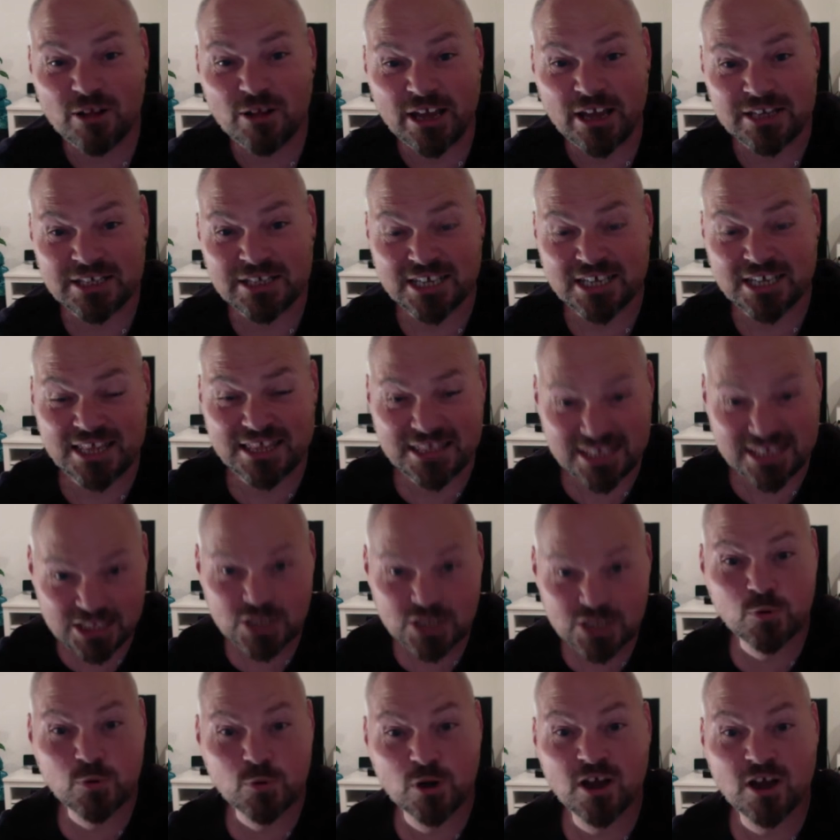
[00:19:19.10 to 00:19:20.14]
yeah. and say, "This
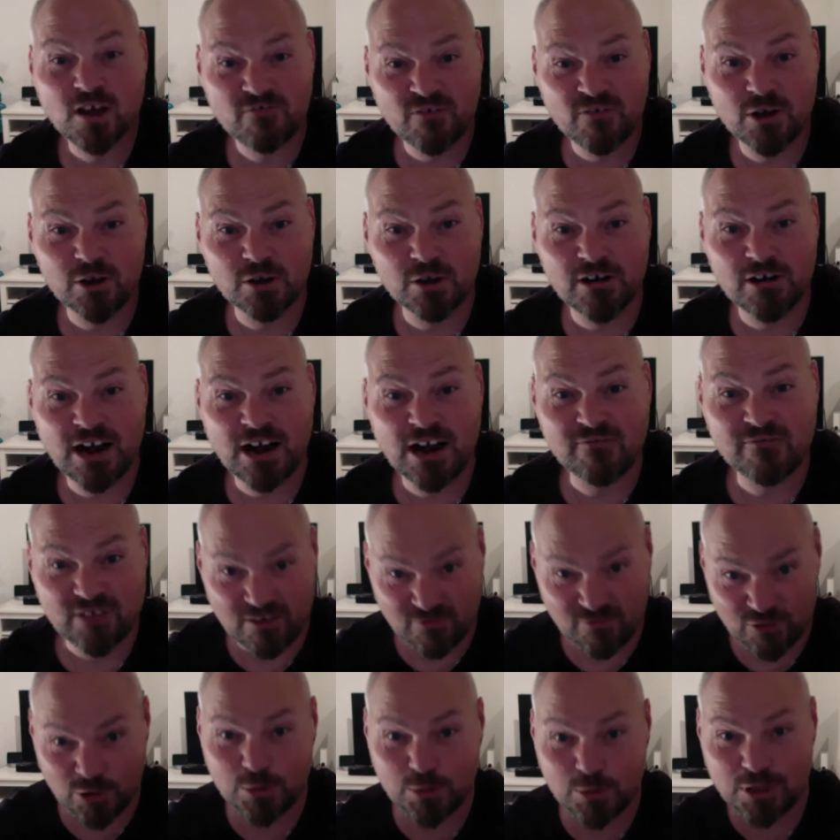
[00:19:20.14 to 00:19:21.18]
is what I photograph."
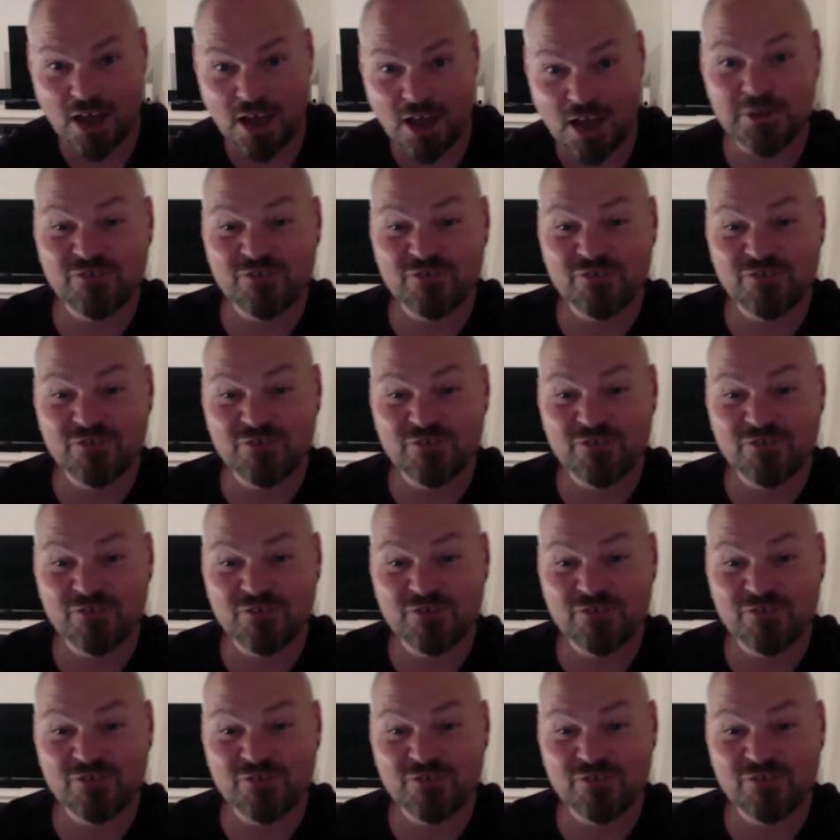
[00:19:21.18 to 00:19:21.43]
If you would like